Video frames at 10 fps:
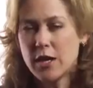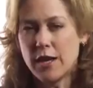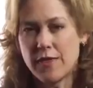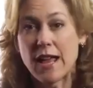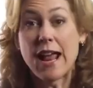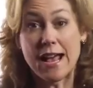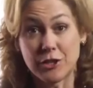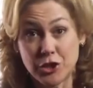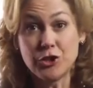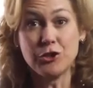And that
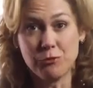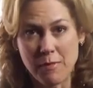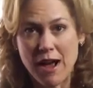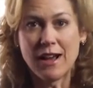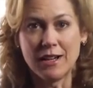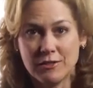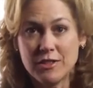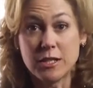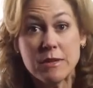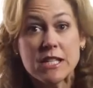adds to my
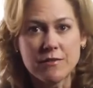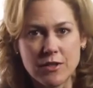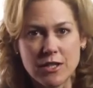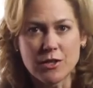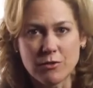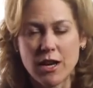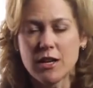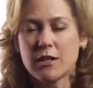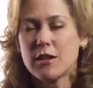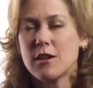dismissiveness, right?
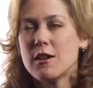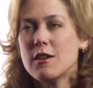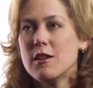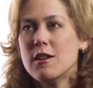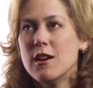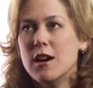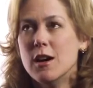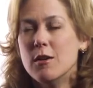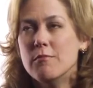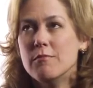
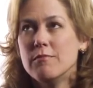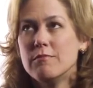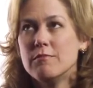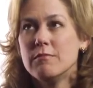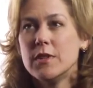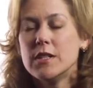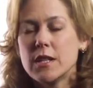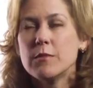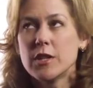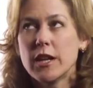And
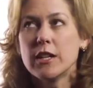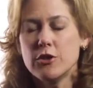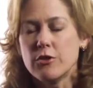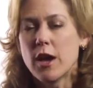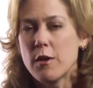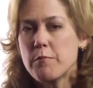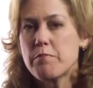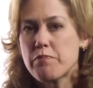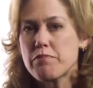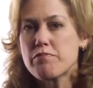Sam said, I can do that.
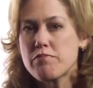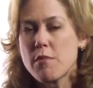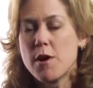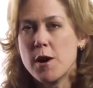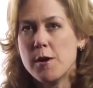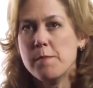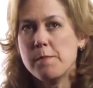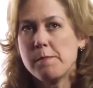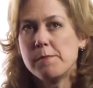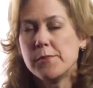
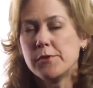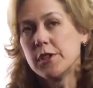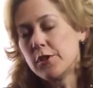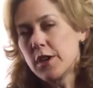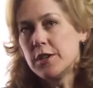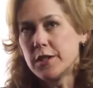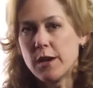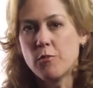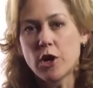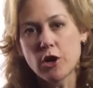So we said, okay,
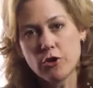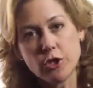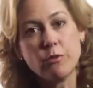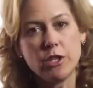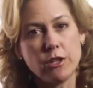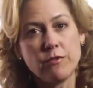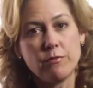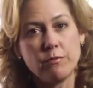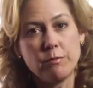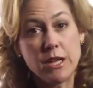Sam, what coaching would give
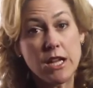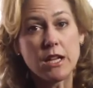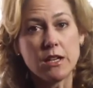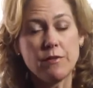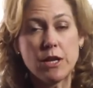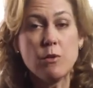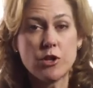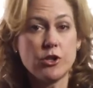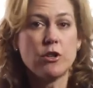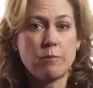Pete? If he
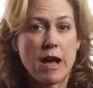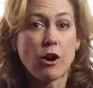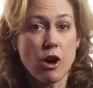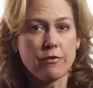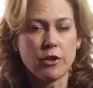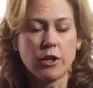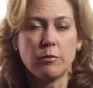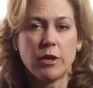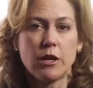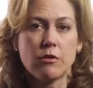wants you to back off a little
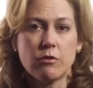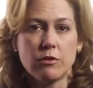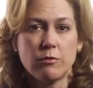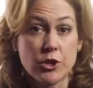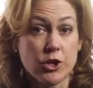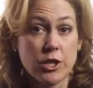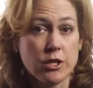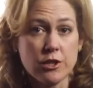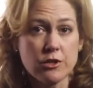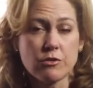bit, what should he
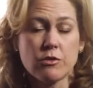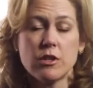do?